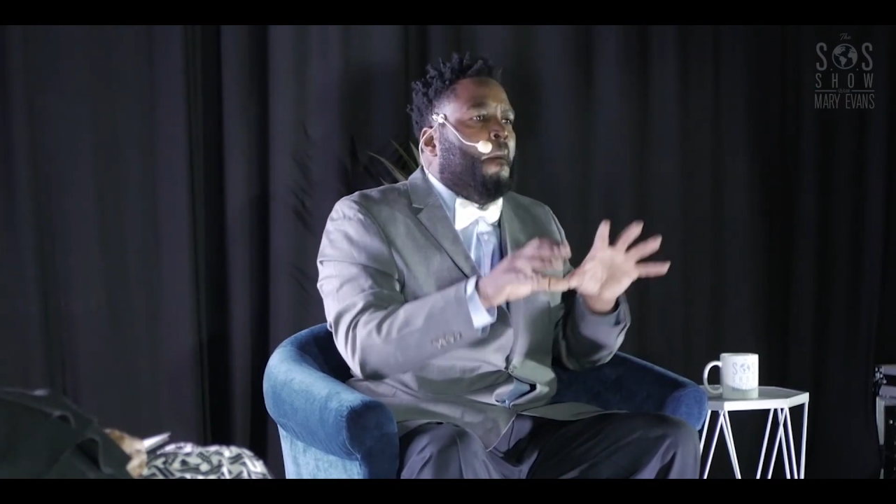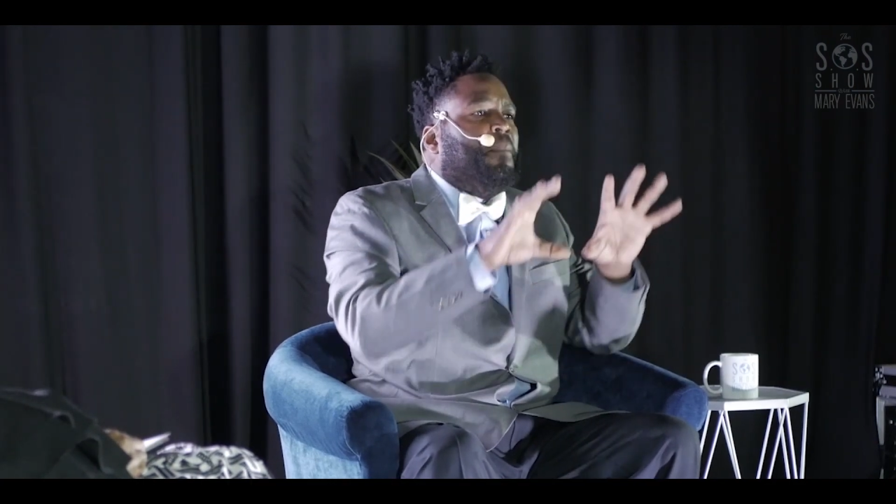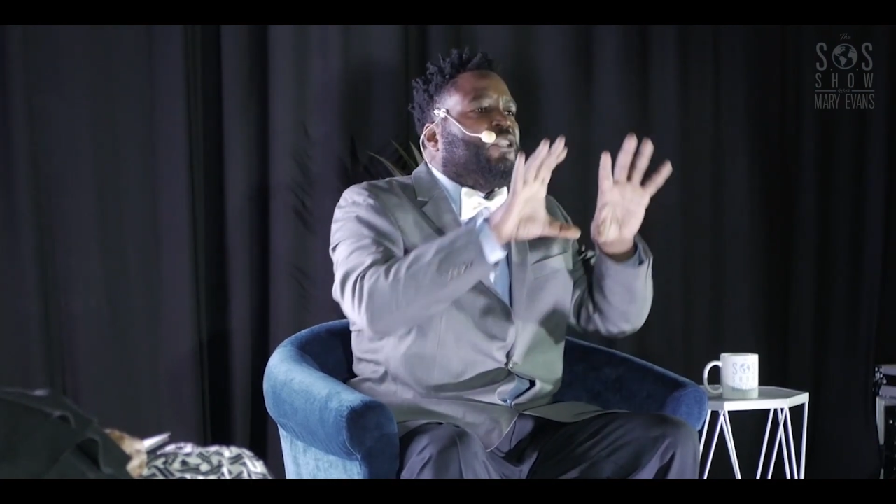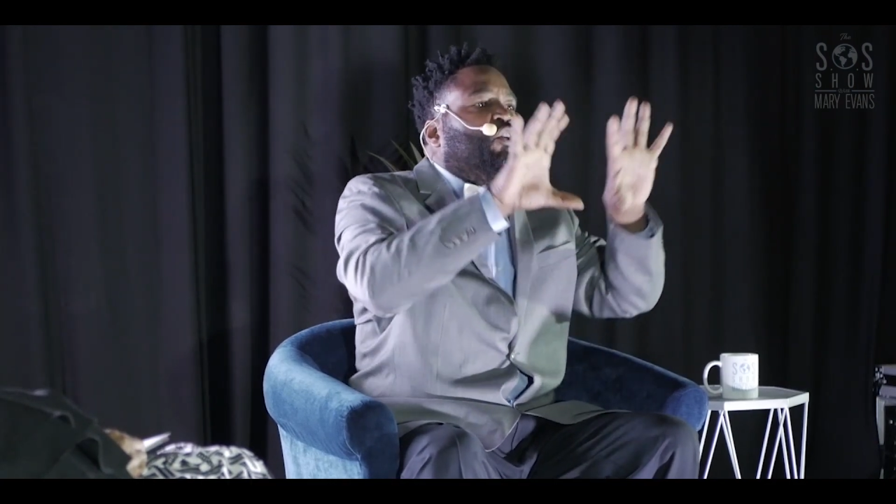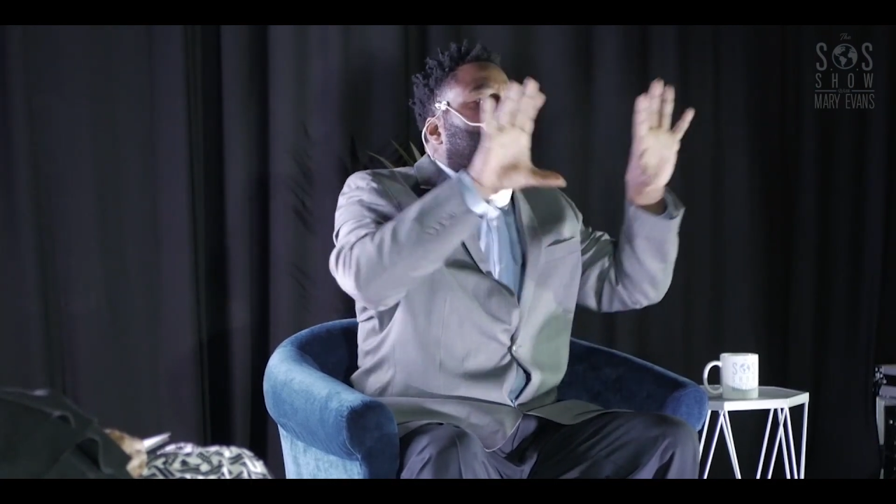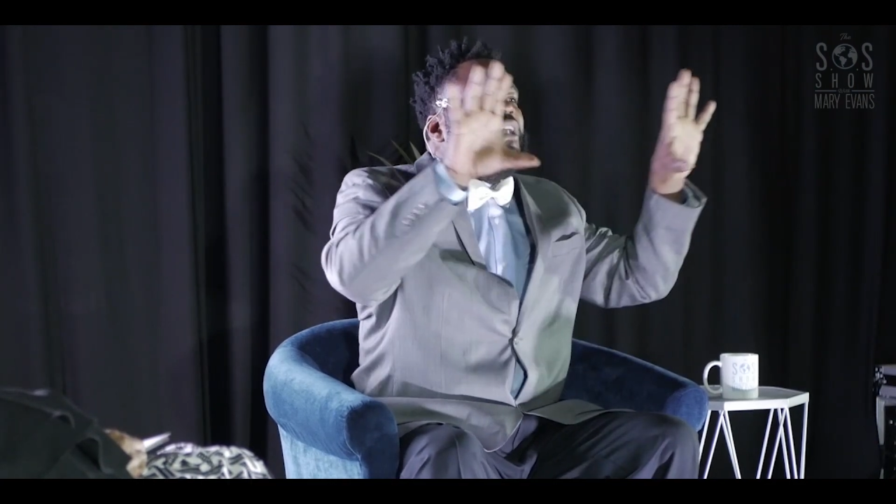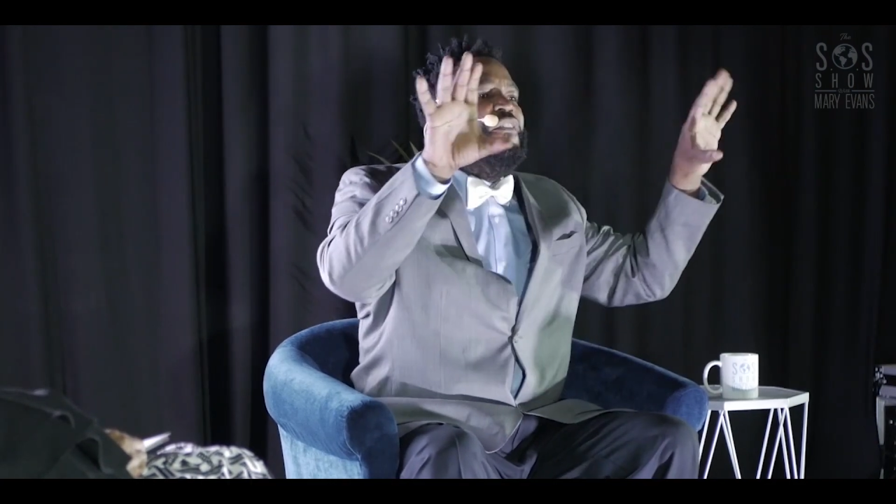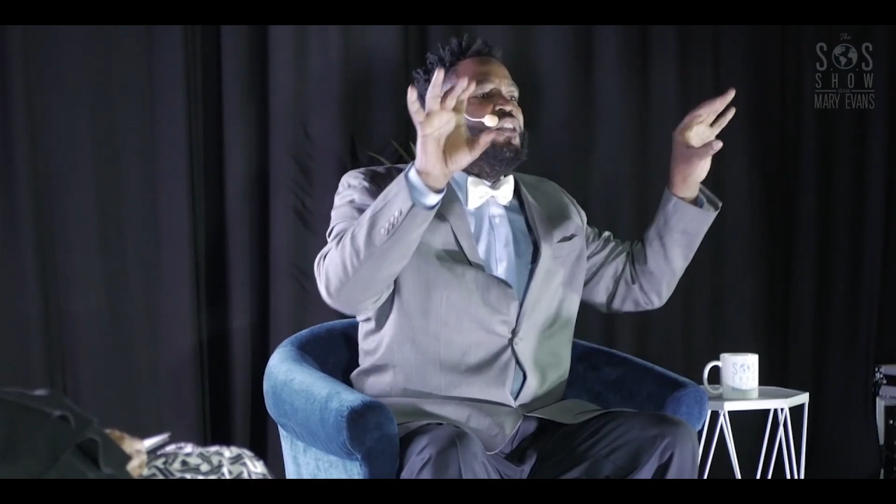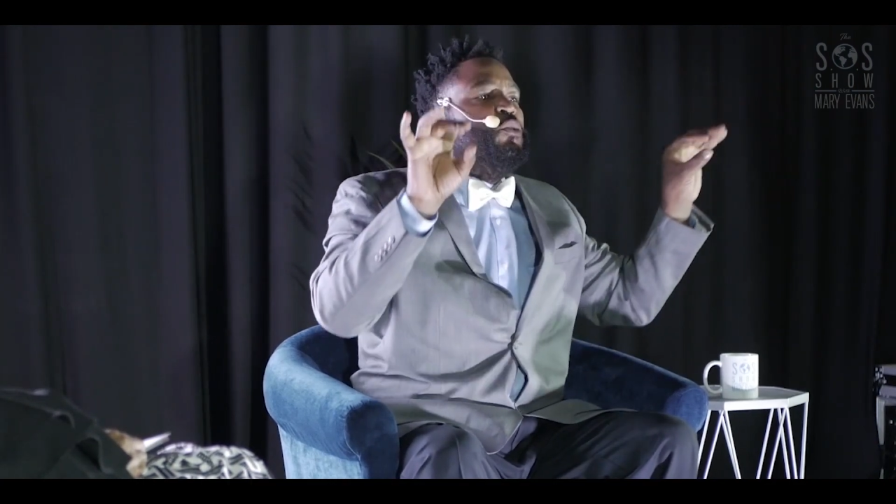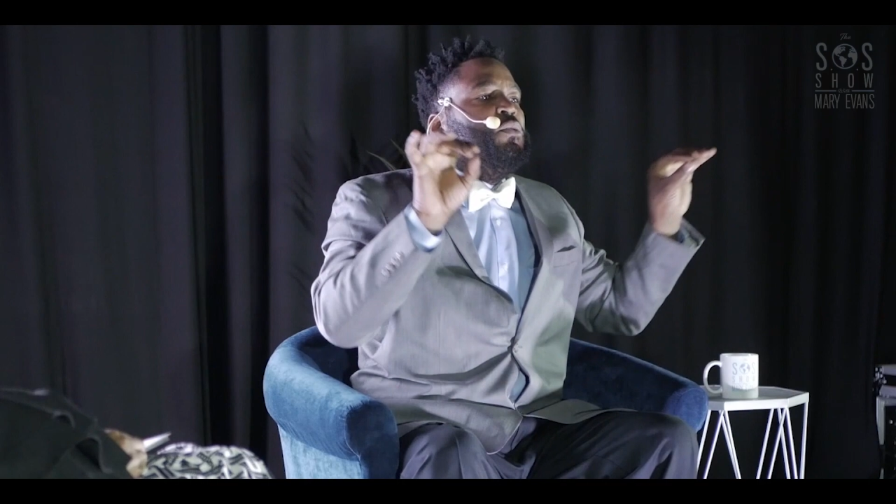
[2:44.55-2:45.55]
but you
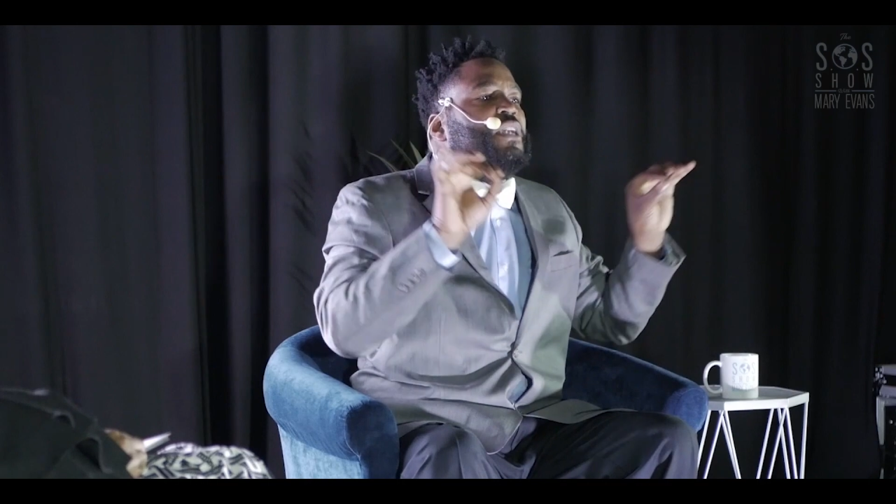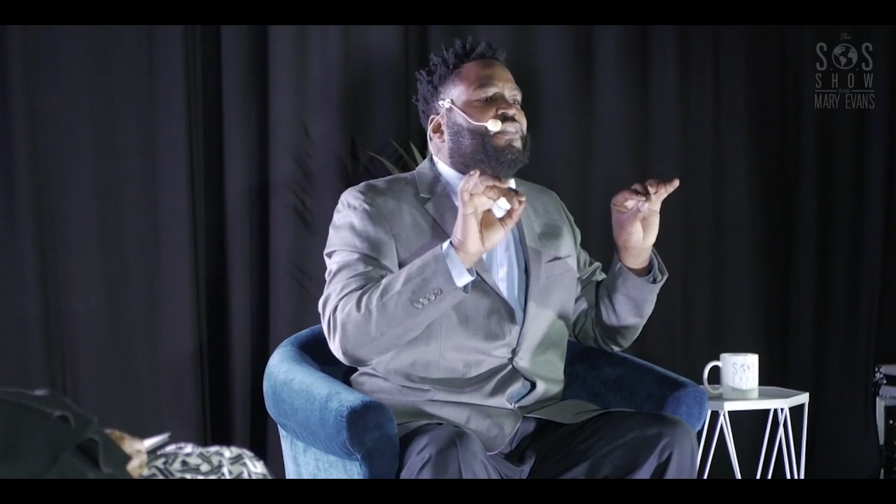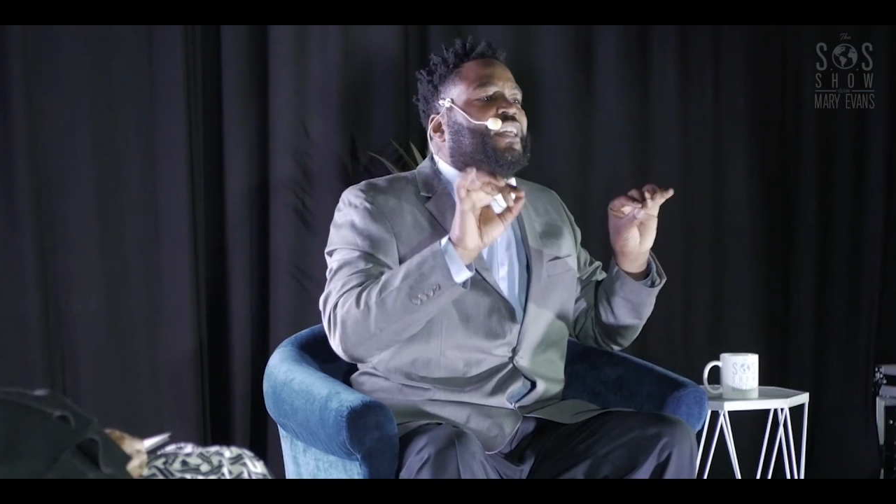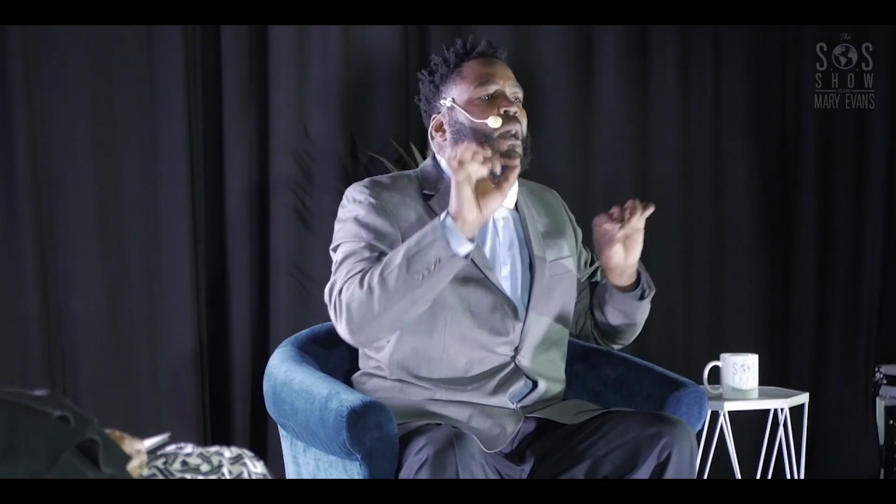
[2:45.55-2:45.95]
never do nothing